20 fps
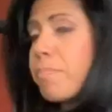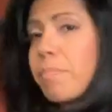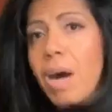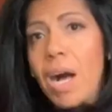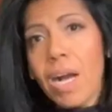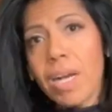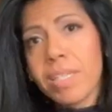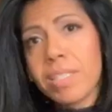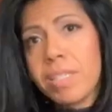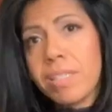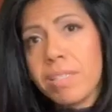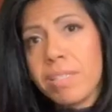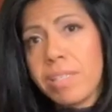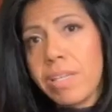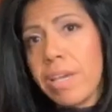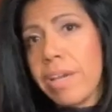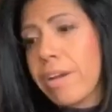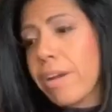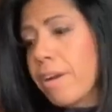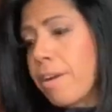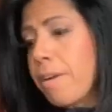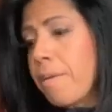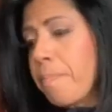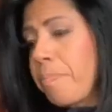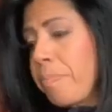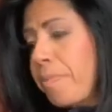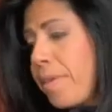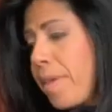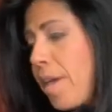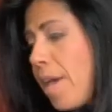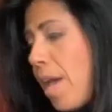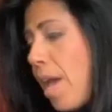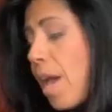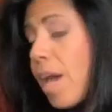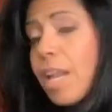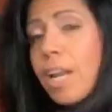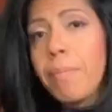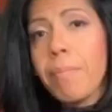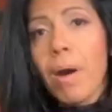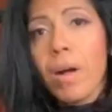boxes here, and I'm